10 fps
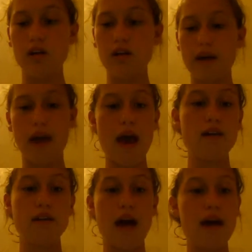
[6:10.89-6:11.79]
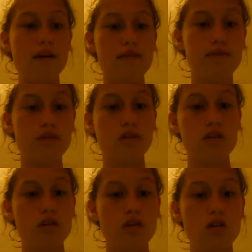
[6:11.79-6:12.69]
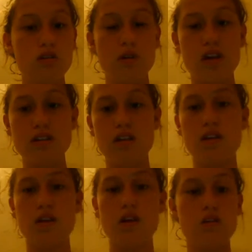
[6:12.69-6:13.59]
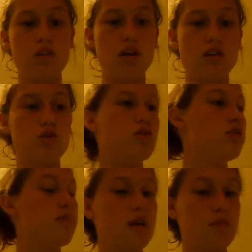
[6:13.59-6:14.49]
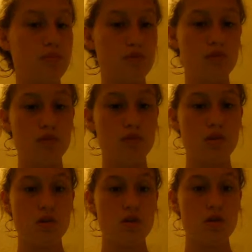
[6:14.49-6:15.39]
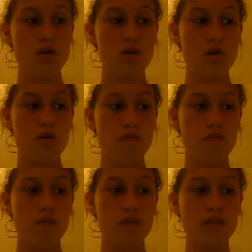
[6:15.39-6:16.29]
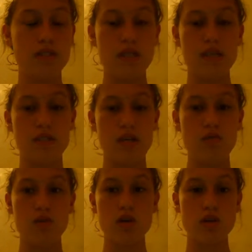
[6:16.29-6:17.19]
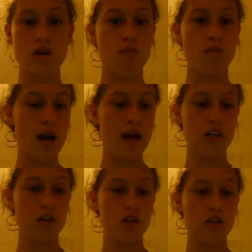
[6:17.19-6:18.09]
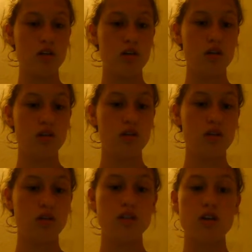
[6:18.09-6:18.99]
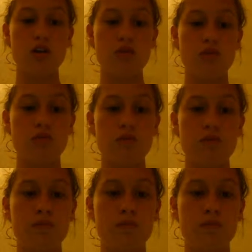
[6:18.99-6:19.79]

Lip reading: like had life because he killed like 2 or 3 people. But since he was a minor, they told him